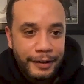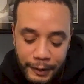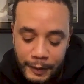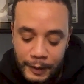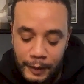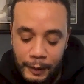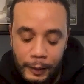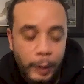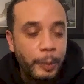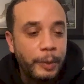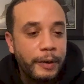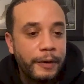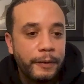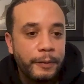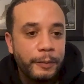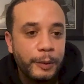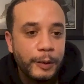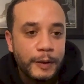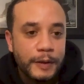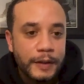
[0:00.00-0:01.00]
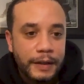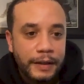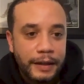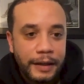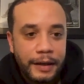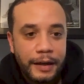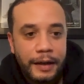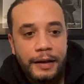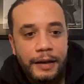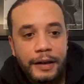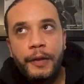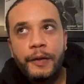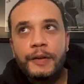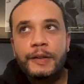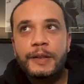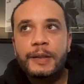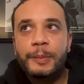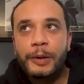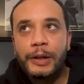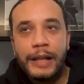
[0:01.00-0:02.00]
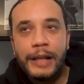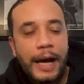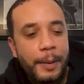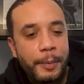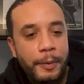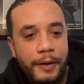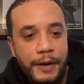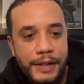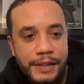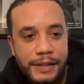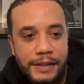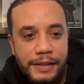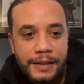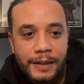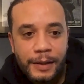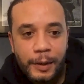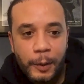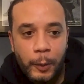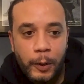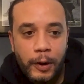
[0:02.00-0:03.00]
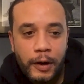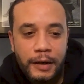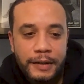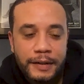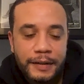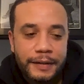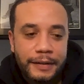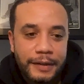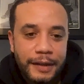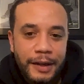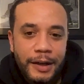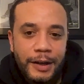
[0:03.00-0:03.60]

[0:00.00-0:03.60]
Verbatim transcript: There's a little bit of music in it. There's some collaborations in the works.